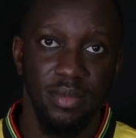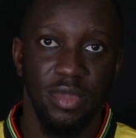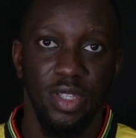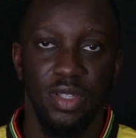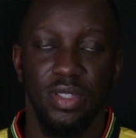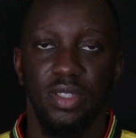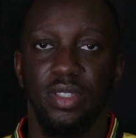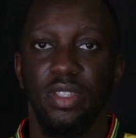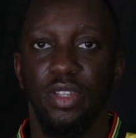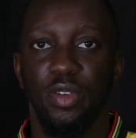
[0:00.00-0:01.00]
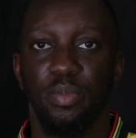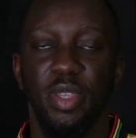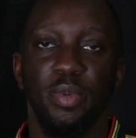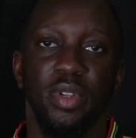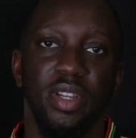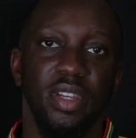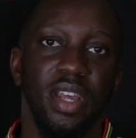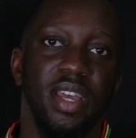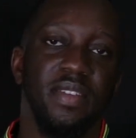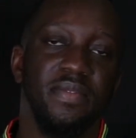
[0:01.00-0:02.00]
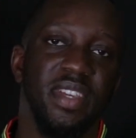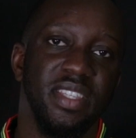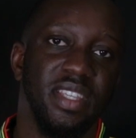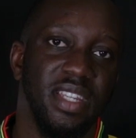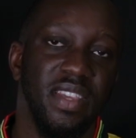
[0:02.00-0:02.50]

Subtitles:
because people are not investing